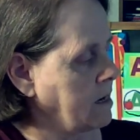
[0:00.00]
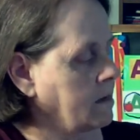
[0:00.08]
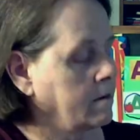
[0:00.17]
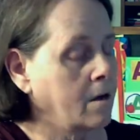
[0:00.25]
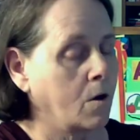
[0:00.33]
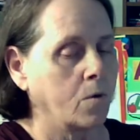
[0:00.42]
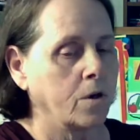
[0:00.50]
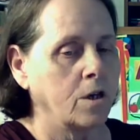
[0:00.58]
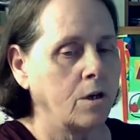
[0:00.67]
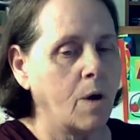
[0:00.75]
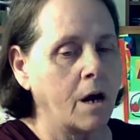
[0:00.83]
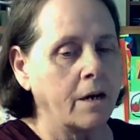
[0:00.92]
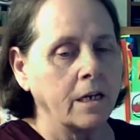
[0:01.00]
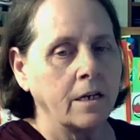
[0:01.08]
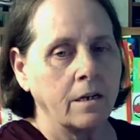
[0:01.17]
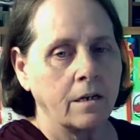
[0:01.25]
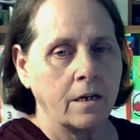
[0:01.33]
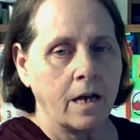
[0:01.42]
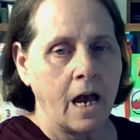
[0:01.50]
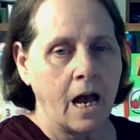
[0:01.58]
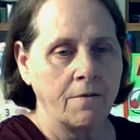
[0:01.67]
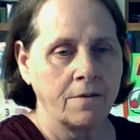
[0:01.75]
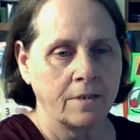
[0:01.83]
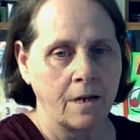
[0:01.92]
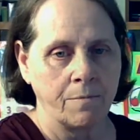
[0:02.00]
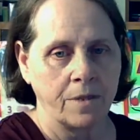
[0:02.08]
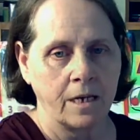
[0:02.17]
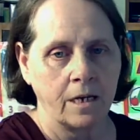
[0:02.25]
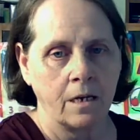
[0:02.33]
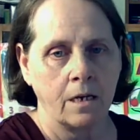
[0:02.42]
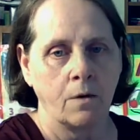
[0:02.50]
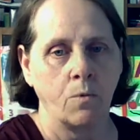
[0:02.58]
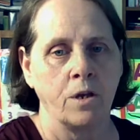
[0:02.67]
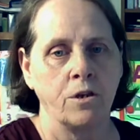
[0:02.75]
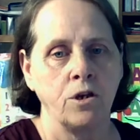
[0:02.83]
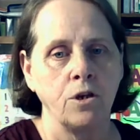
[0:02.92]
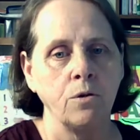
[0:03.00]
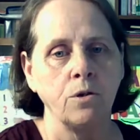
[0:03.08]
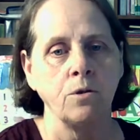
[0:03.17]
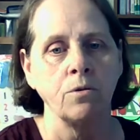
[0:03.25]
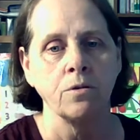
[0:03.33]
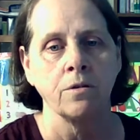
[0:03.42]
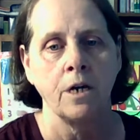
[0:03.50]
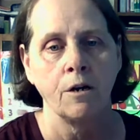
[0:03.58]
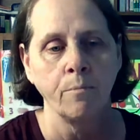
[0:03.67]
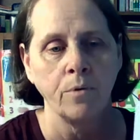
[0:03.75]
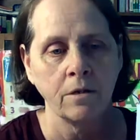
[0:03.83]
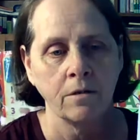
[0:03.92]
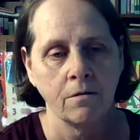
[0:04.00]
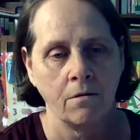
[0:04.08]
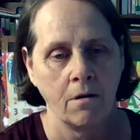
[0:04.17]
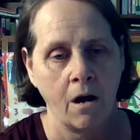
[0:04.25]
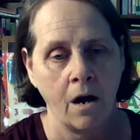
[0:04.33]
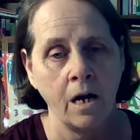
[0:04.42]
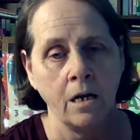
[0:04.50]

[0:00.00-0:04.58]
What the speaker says: So you already have something, whether you use their books or not.